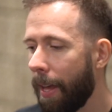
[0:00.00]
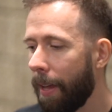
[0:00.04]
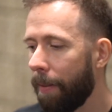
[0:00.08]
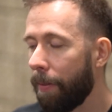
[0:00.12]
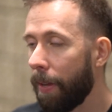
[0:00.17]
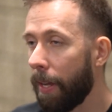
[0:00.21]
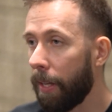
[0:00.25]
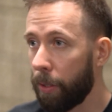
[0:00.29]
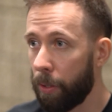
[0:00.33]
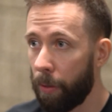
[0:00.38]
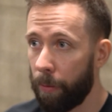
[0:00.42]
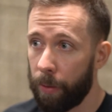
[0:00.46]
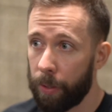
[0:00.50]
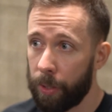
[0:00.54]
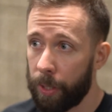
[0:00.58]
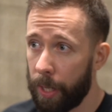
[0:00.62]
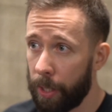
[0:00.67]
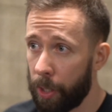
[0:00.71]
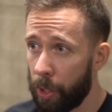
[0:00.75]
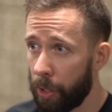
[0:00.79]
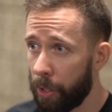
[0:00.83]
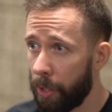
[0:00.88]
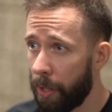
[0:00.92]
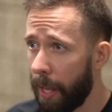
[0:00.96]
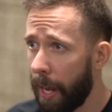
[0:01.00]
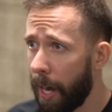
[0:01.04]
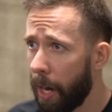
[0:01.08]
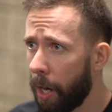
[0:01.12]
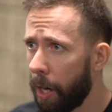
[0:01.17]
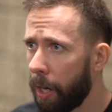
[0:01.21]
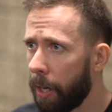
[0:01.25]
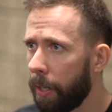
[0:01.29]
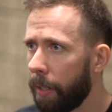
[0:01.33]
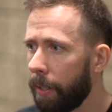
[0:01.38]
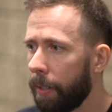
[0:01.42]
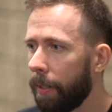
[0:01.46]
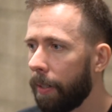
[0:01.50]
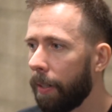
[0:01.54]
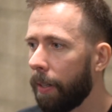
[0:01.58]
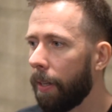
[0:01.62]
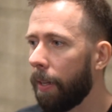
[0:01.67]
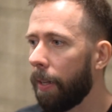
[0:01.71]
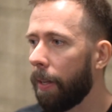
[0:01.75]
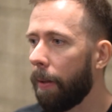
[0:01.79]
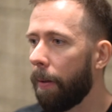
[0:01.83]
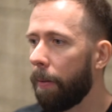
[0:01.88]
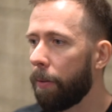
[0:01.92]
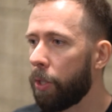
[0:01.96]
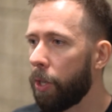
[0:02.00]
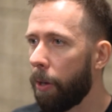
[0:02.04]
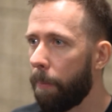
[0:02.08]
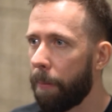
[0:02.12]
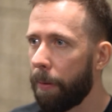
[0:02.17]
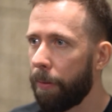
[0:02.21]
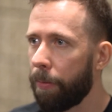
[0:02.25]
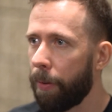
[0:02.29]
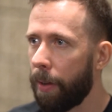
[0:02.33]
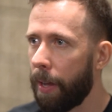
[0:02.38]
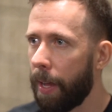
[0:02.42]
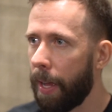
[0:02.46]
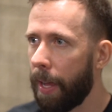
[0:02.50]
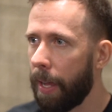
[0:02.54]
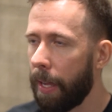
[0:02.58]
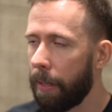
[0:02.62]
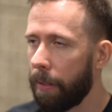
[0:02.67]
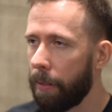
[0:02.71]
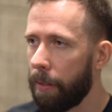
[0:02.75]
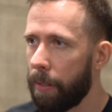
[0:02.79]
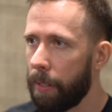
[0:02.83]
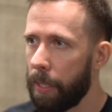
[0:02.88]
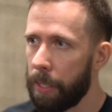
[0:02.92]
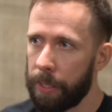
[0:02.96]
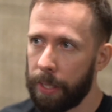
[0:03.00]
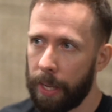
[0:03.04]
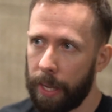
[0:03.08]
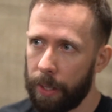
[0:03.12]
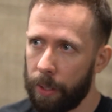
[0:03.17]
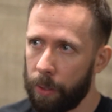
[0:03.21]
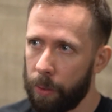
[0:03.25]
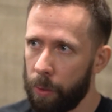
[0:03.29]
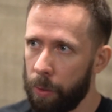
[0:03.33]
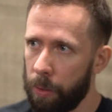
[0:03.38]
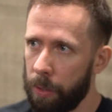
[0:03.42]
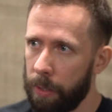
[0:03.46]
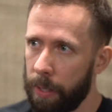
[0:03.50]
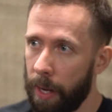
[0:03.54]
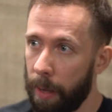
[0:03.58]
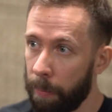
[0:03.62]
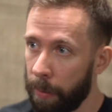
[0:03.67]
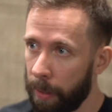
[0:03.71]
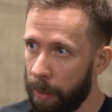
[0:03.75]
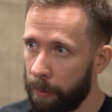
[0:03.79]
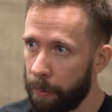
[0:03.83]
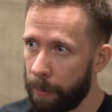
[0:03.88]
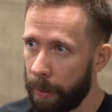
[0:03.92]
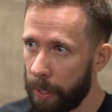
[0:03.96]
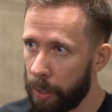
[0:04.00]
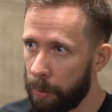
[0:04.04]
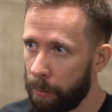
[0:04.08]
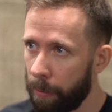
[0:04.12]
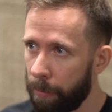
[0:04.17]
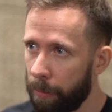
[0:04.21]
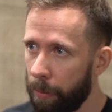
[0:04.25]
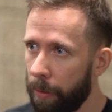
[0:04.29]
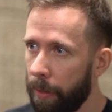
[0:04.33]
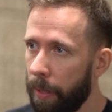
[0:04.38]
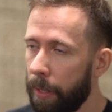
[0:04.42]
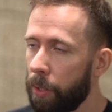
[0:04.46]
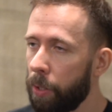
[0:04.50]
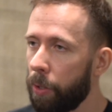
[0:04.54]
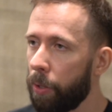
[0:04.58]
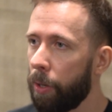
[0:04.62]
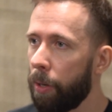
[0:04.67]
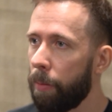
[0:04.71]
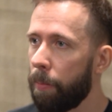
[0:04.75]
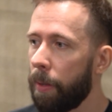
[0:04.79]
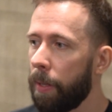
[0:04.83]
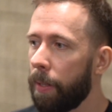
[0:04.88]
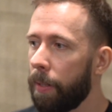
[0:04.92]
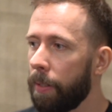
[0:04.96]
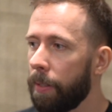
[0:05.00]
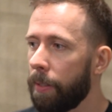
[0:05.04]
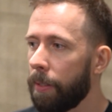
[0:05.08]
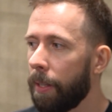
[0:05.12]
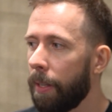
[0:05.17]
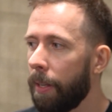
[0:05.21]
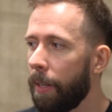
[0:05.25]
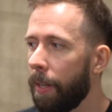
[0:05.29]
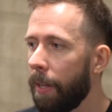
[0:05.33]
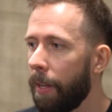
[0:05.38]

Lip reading: We had conversations there. Shopify decided to double the price before that tournament.